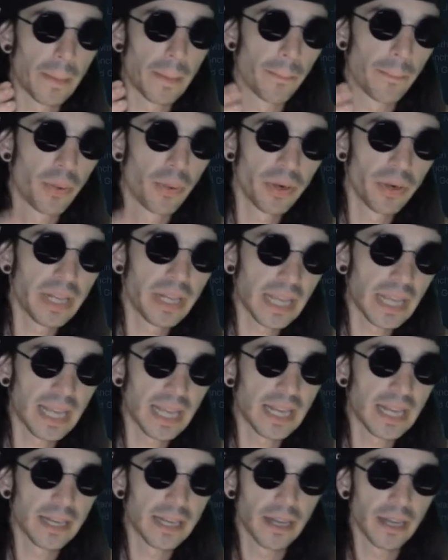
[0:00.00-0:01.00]
putting
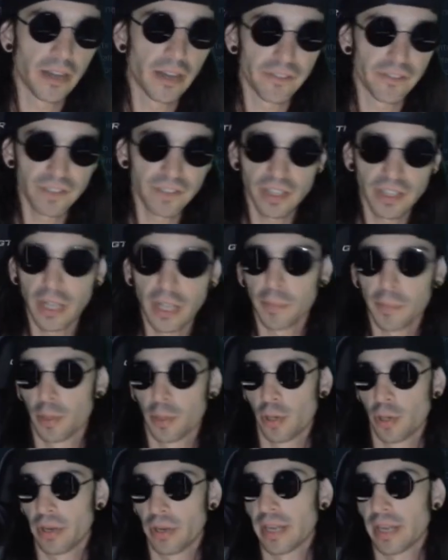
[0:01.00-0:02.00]
in affiliate
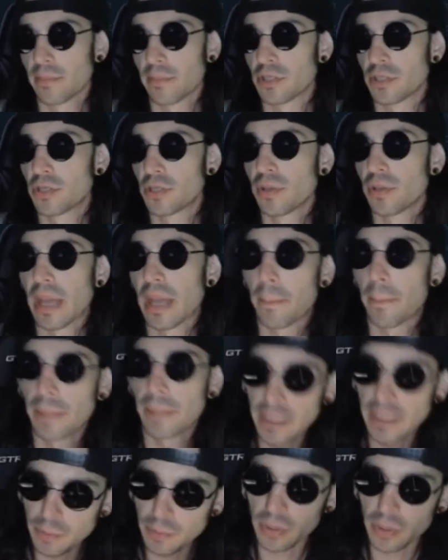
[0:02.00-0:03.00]
programs so that
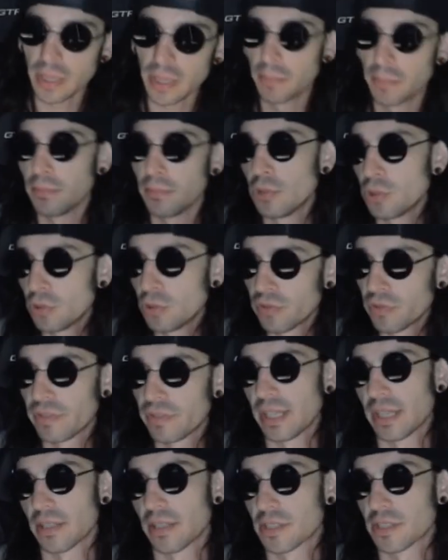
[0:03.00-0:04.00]
people can move
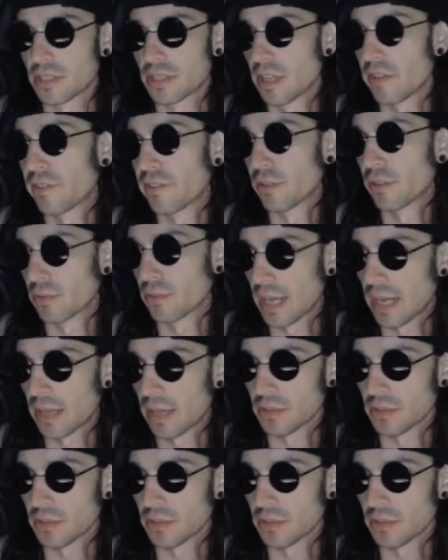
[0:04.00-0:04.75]
their stuff around.